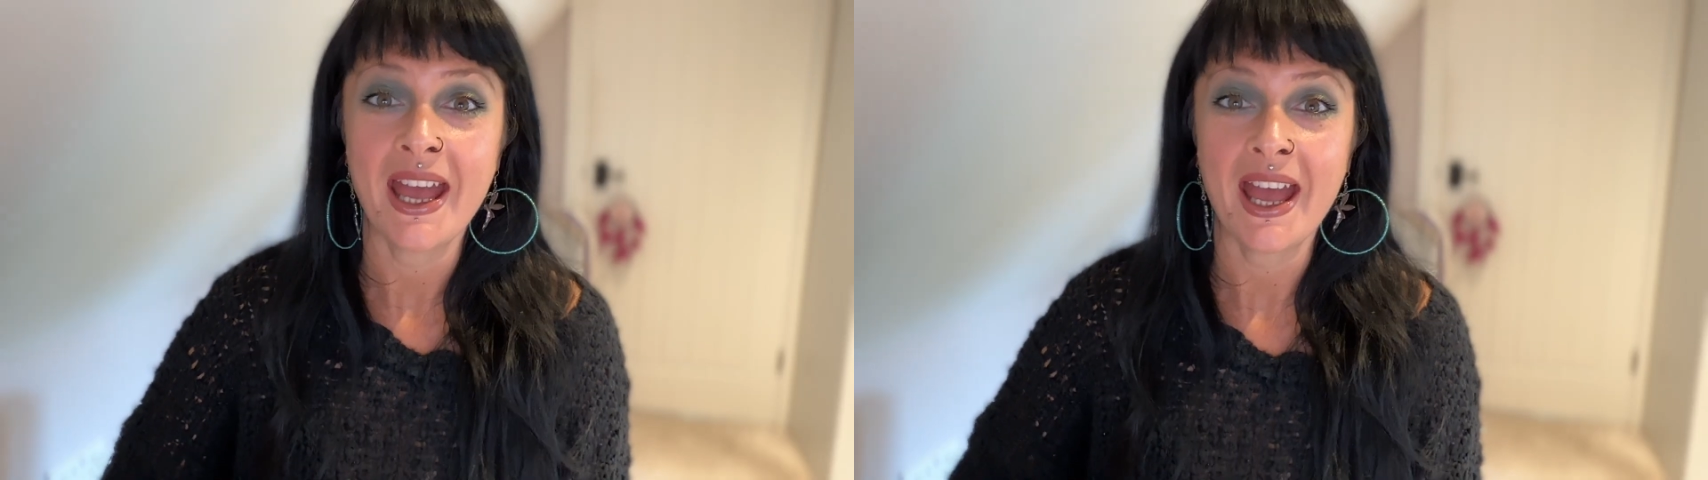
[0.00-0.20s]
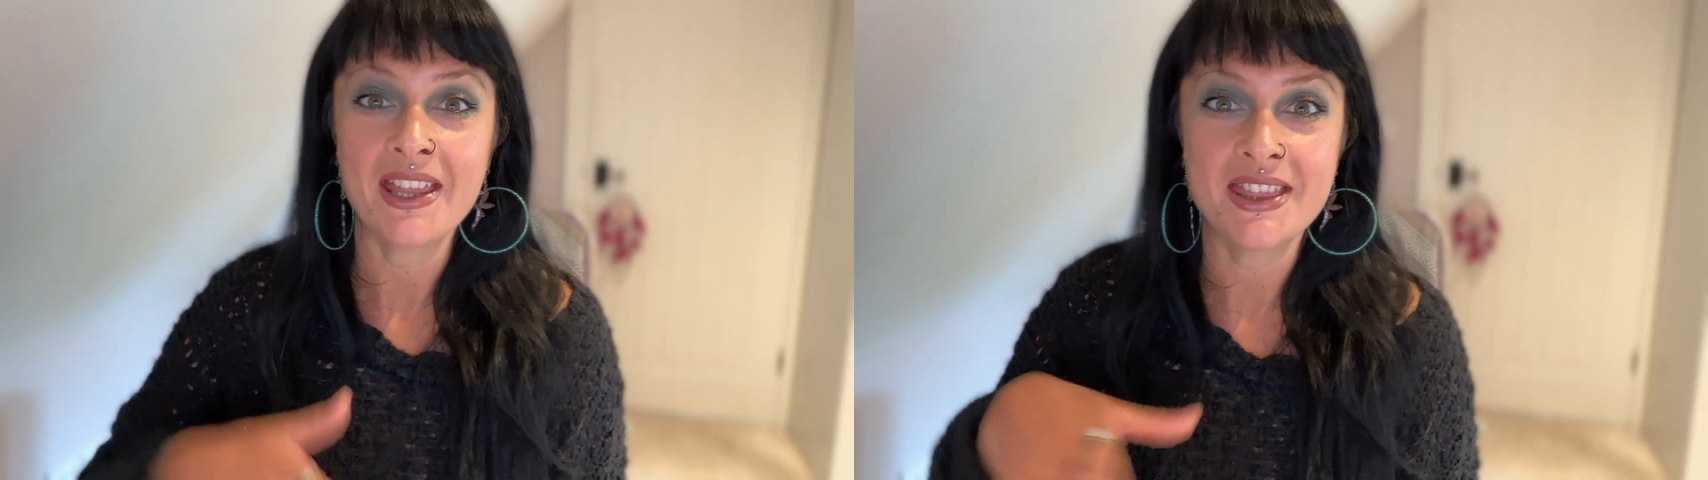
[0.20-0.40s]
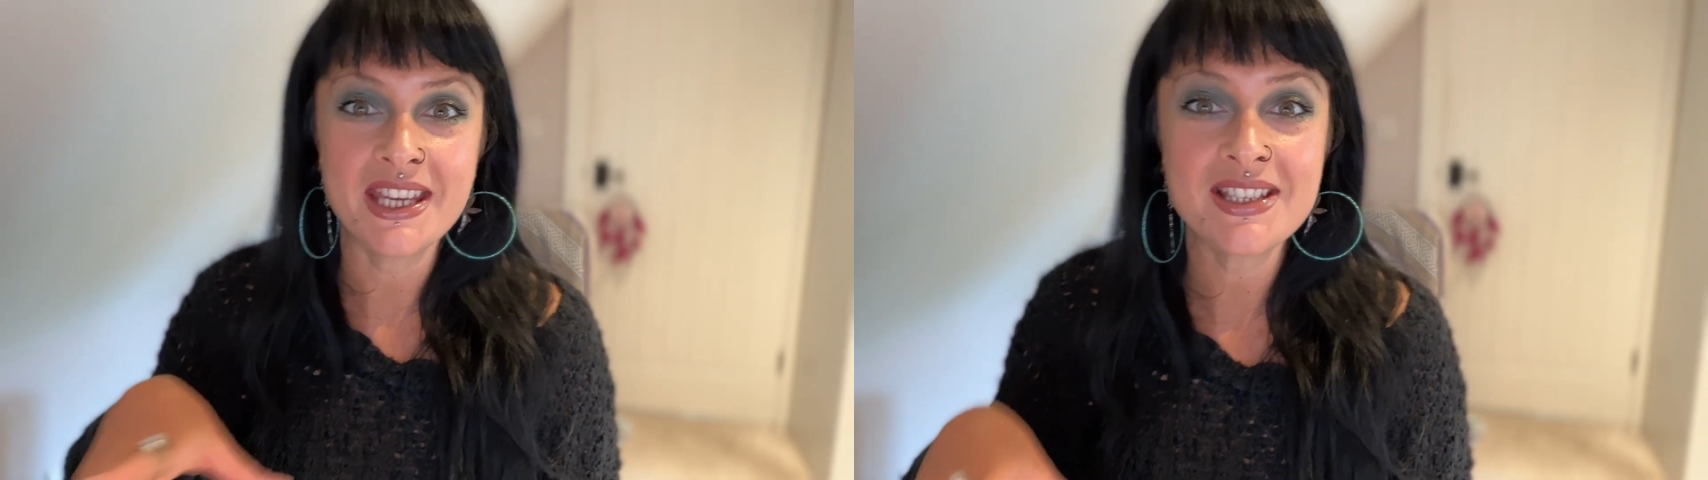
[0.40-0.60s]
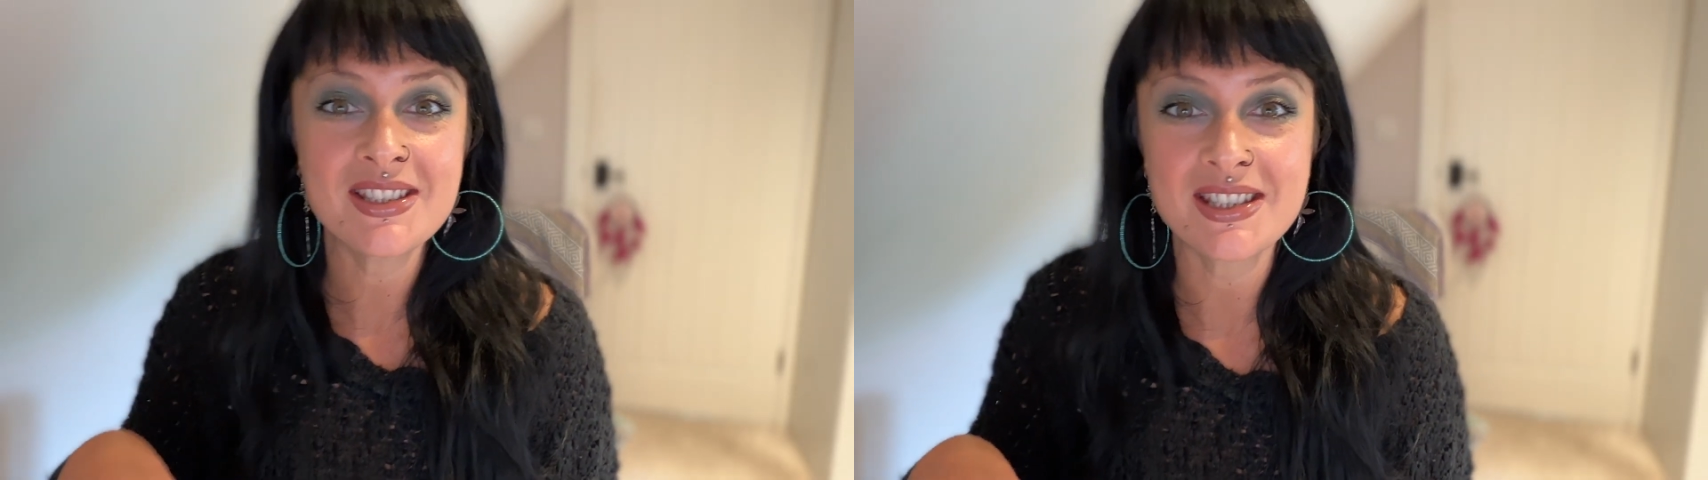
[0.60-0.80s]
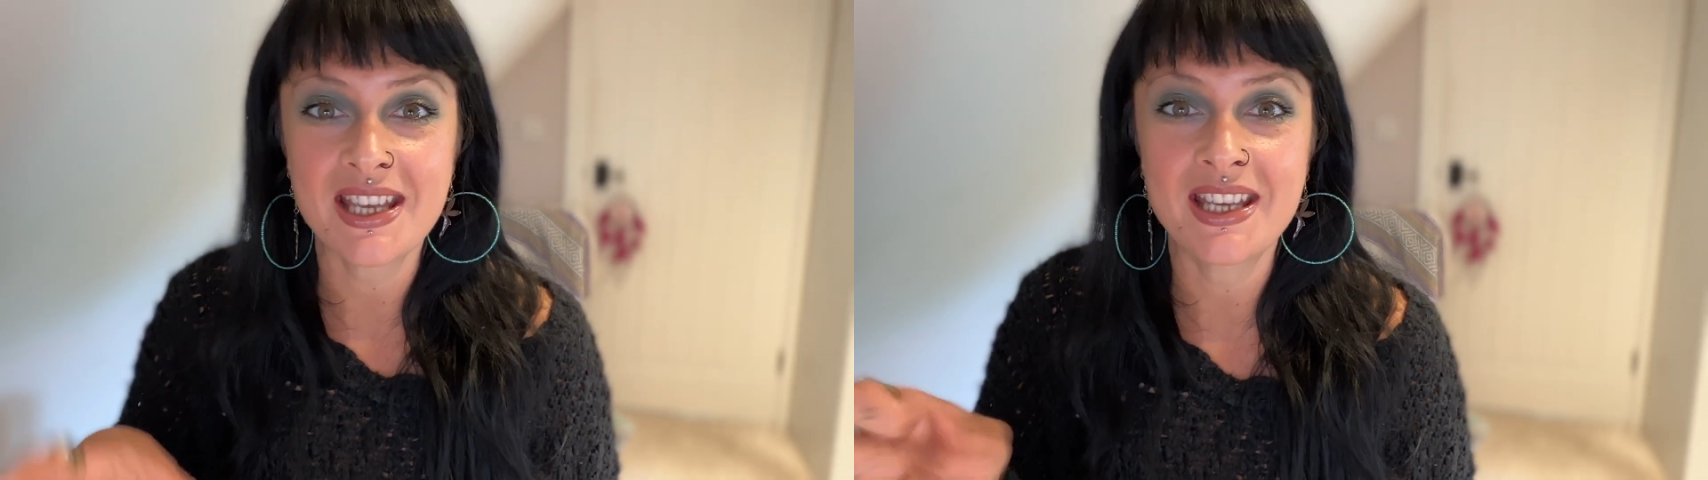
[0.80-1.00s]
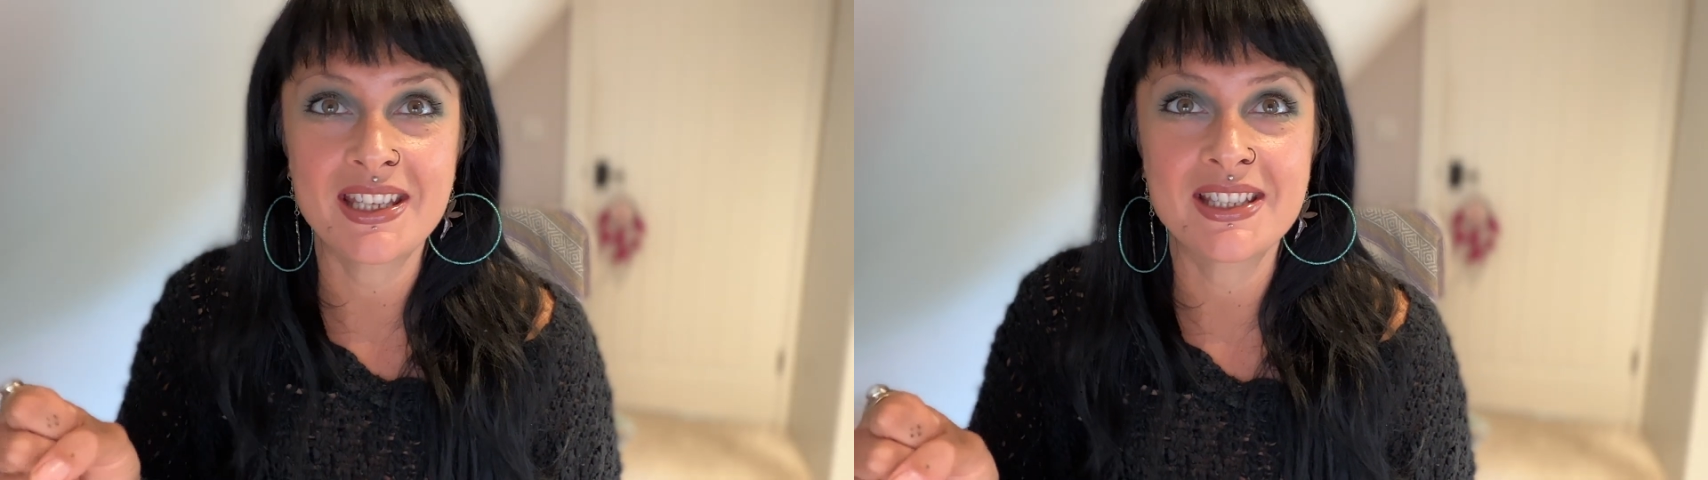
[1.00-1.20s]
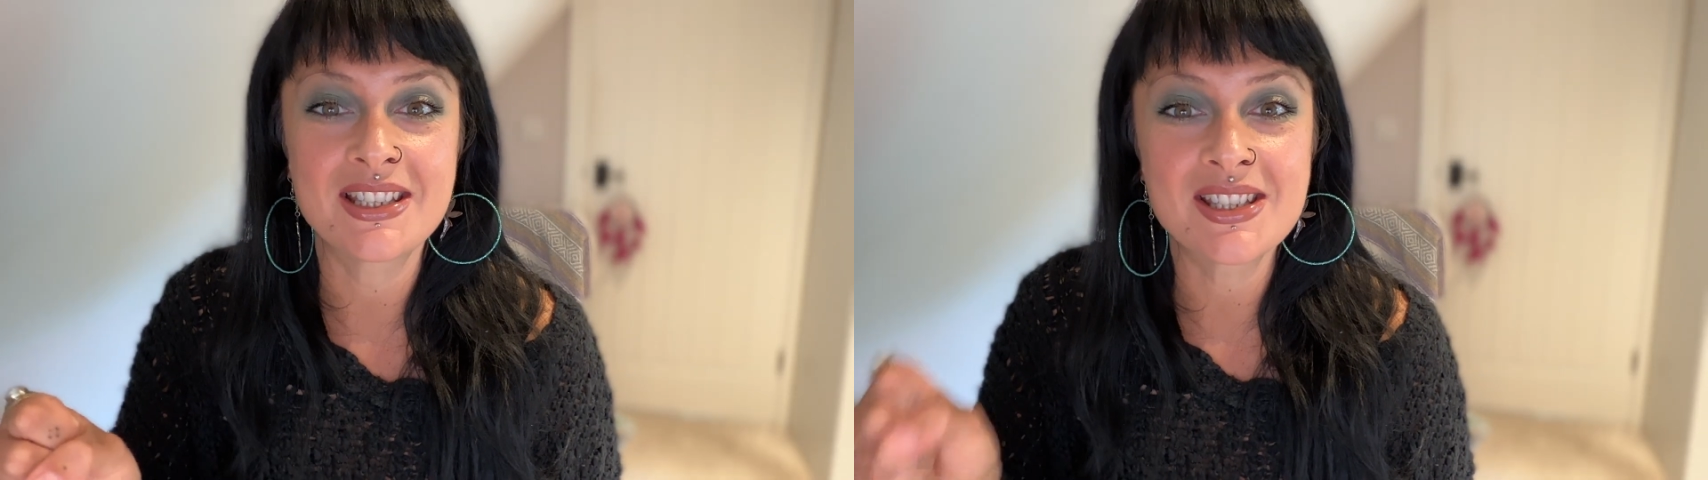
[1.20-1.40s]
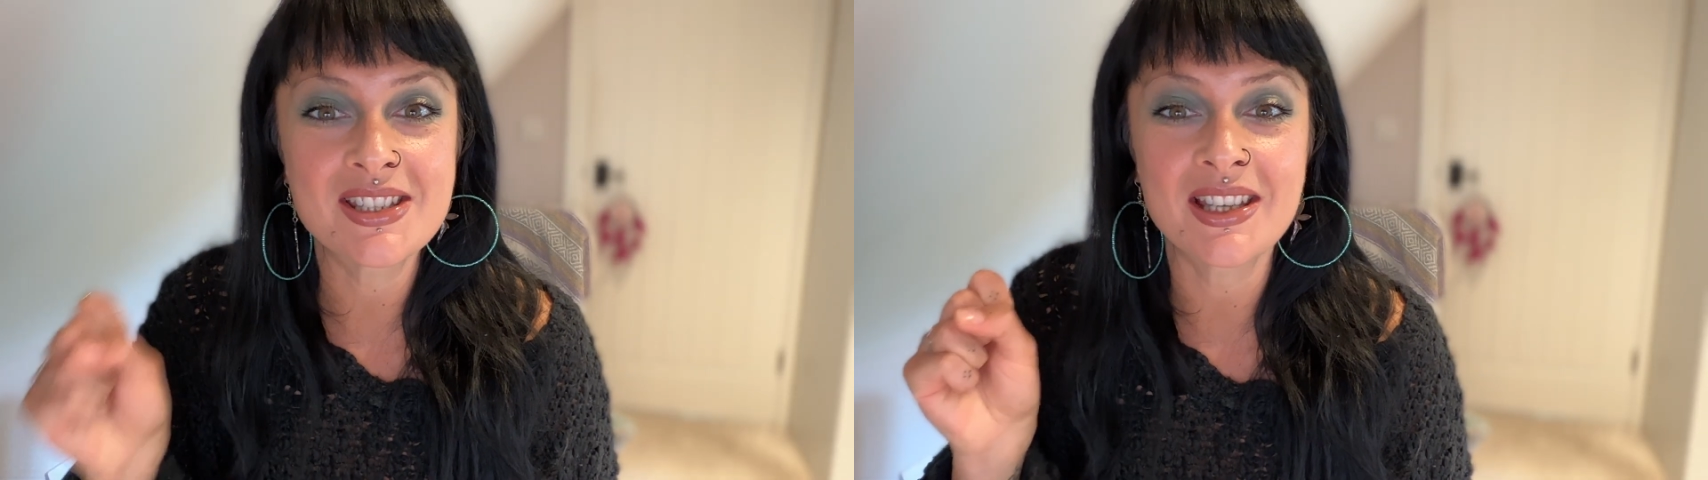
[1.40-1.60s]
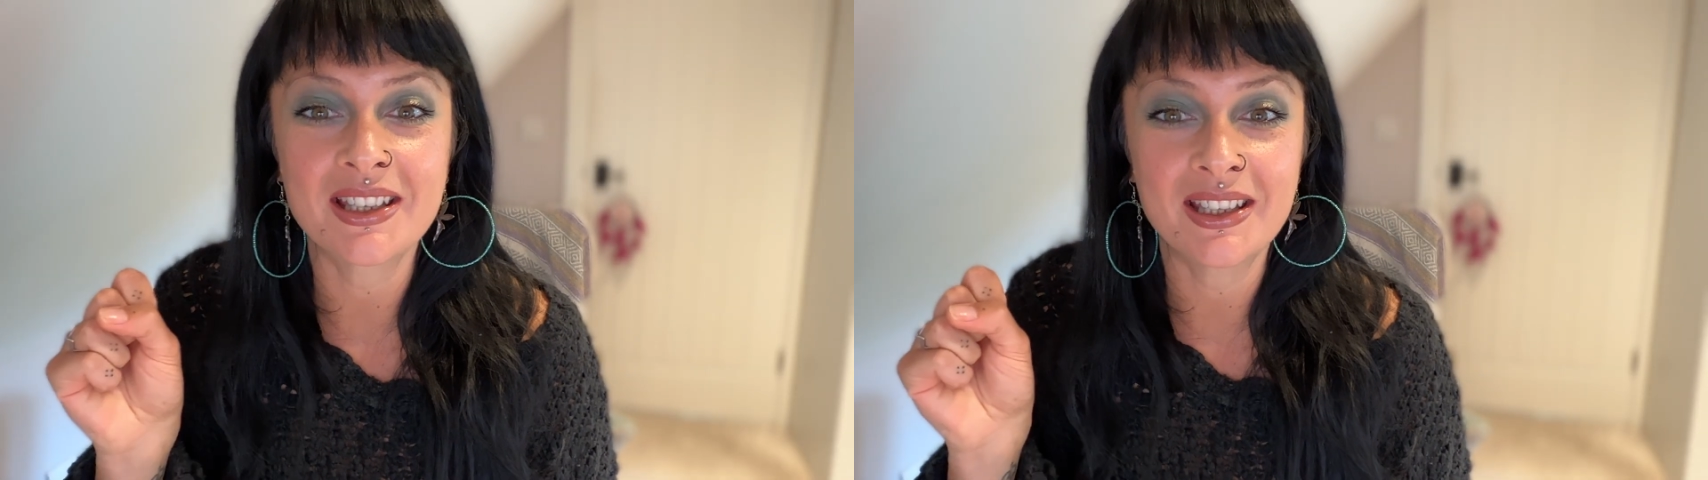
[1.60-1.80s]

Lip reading: And this is